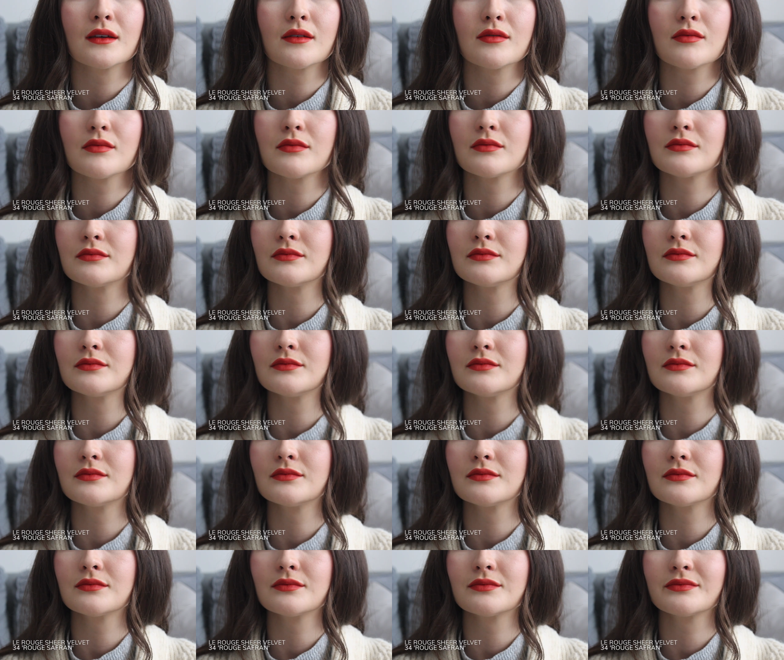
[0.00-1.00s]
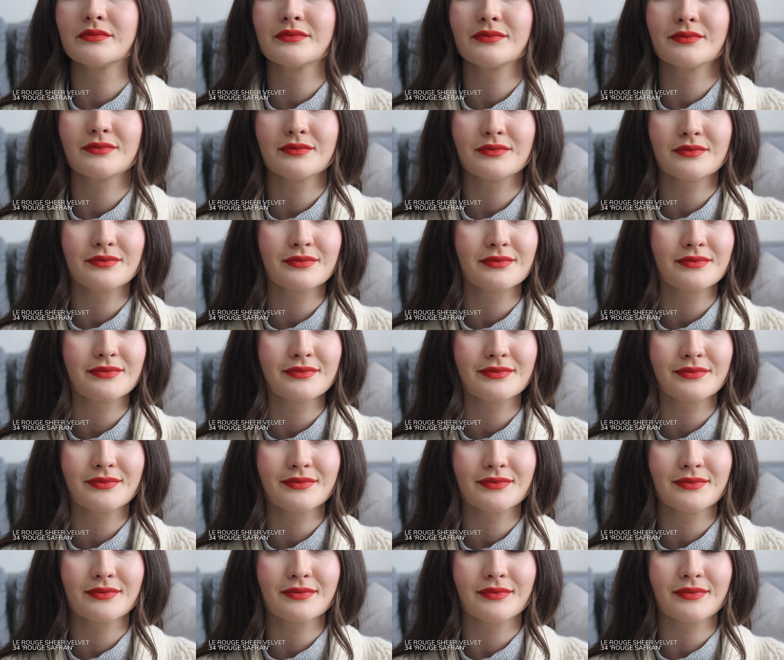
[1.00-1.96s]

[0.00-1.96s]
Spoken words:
No one is speaking in this clip.